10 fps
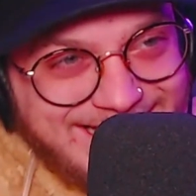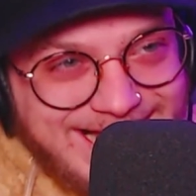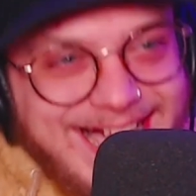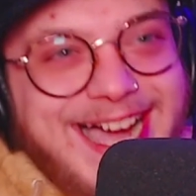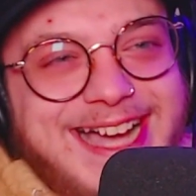
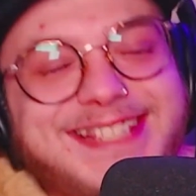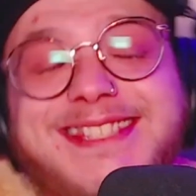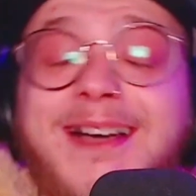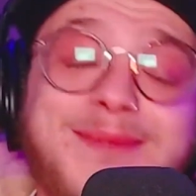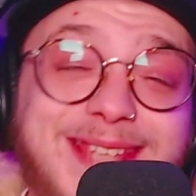Ah,
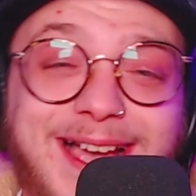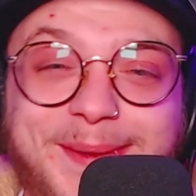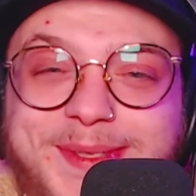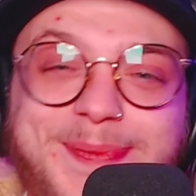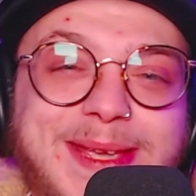
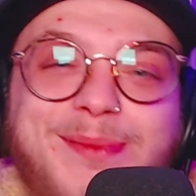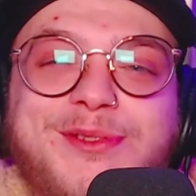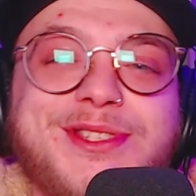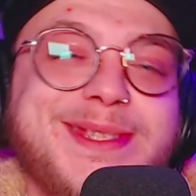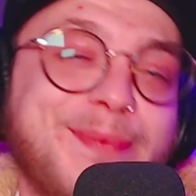sometimes people
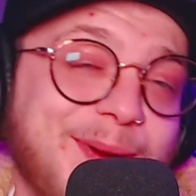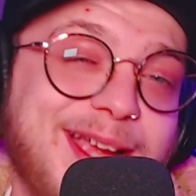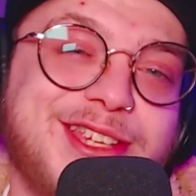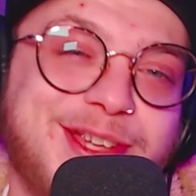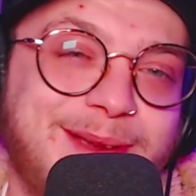just
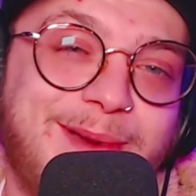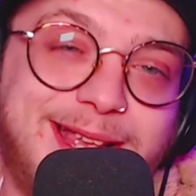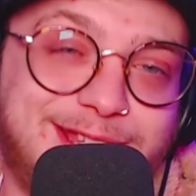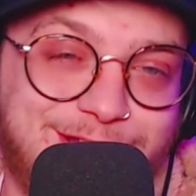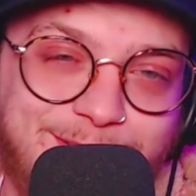surprise you in
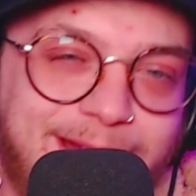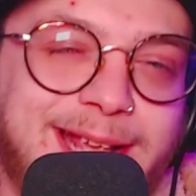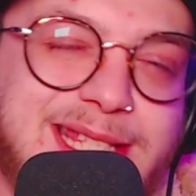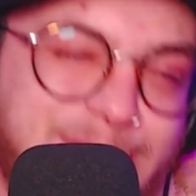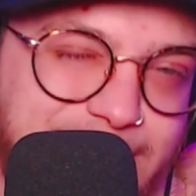ways you weren't
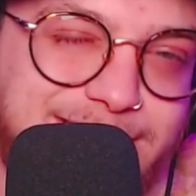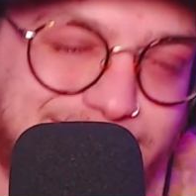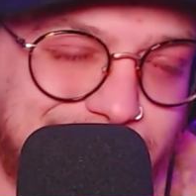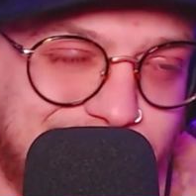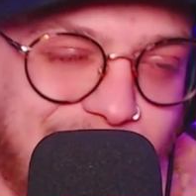expecting.
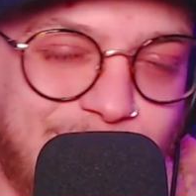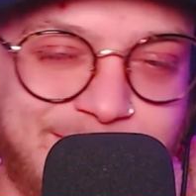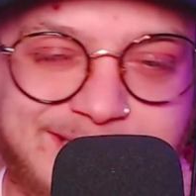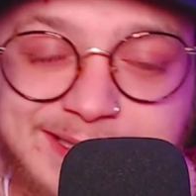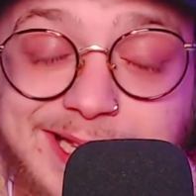Do you know what I
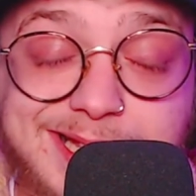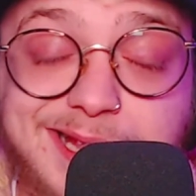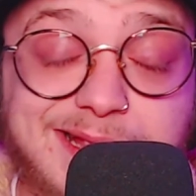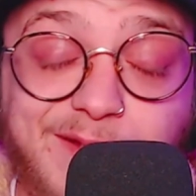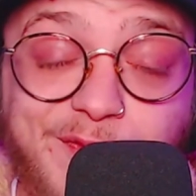mean? This
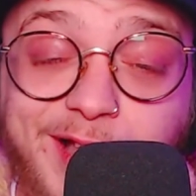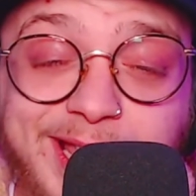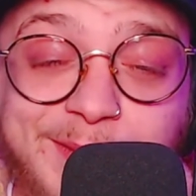is a fucking